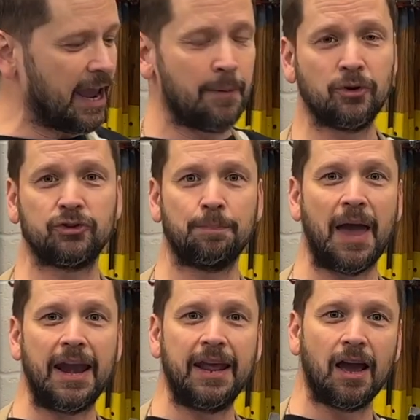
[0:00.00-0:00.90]
hammers
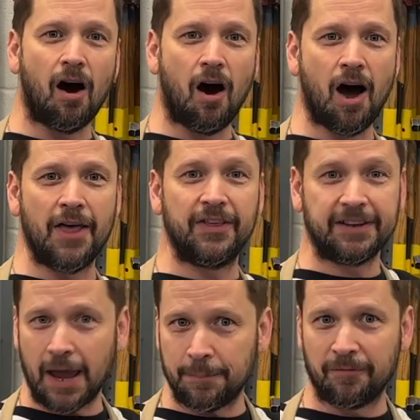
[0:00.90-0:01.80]
depending on the
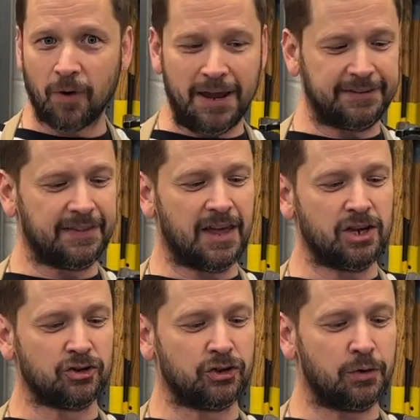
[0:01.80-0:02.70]
type of raising that
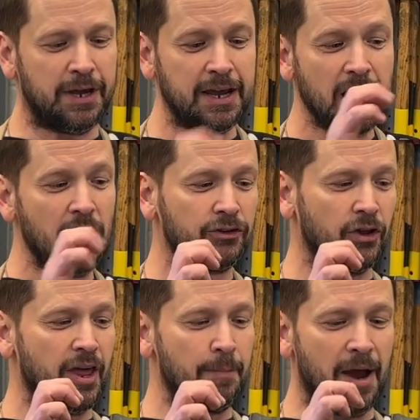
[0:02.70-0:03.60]
you're doing. So
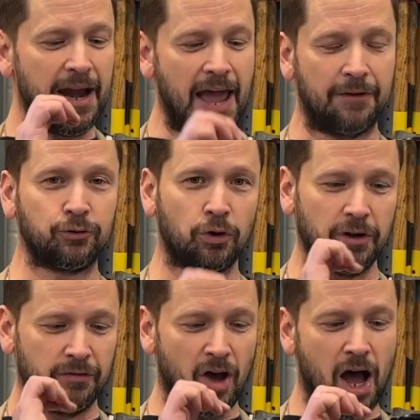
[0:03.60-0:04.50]
they might have sort
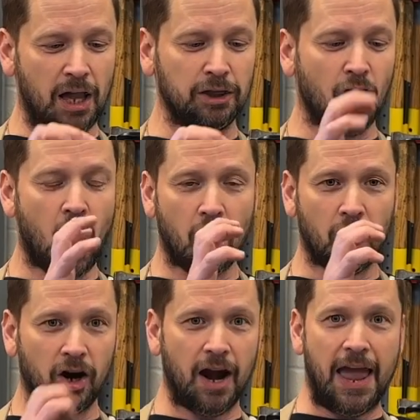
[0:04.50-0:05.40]
of
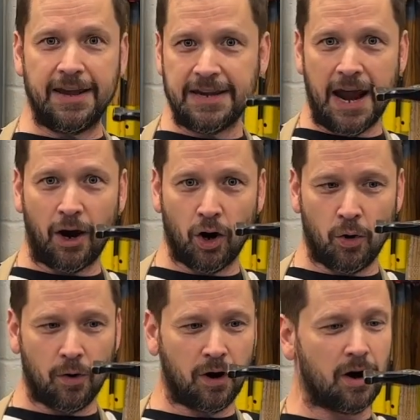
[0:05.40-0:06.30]
longer and
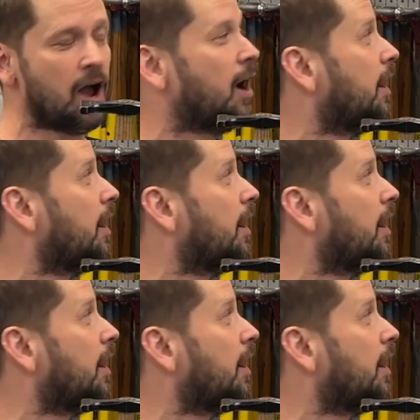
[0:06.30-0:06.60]
narrower